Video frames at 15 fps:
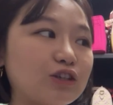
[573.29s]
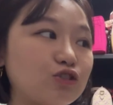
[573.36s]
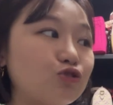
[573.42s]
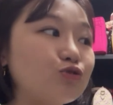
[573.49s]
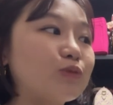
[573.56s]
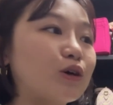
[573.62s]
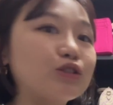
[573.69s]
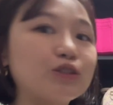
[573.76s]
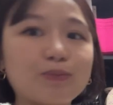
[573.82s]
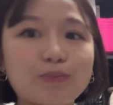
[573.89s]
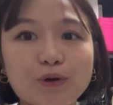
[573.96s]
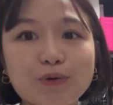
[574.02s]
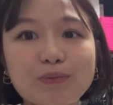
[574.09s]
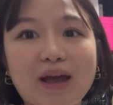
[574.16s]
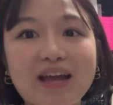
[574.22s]
through
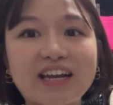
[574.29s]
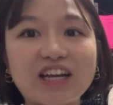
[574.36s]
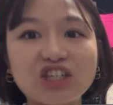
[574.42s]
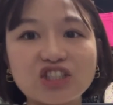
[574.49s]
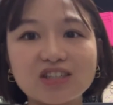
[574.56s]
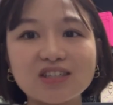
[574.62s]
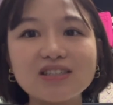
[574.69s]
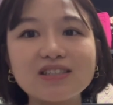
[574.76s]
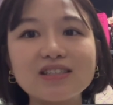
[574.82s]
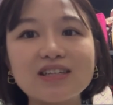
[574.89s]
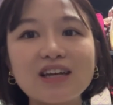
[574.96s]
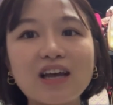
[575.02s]
multiple managers,